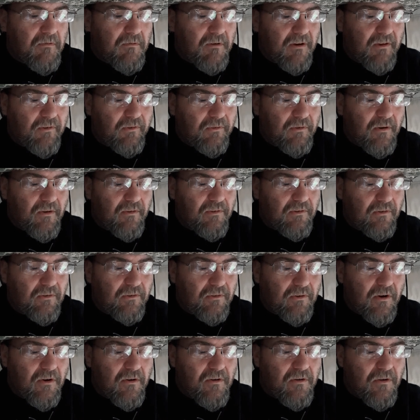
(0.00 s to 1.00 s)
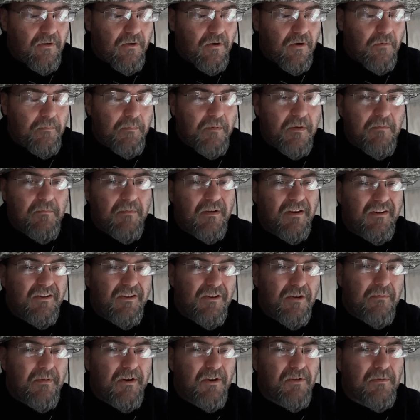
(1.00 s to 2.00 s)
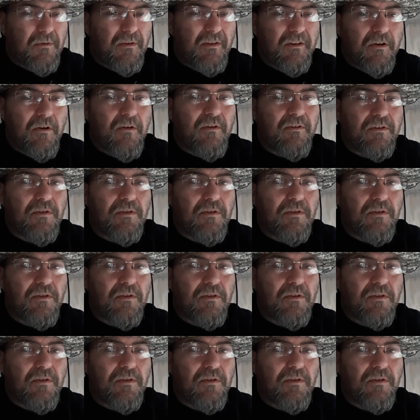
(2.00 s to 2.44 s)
restaurants are starting to open, but nobody's really going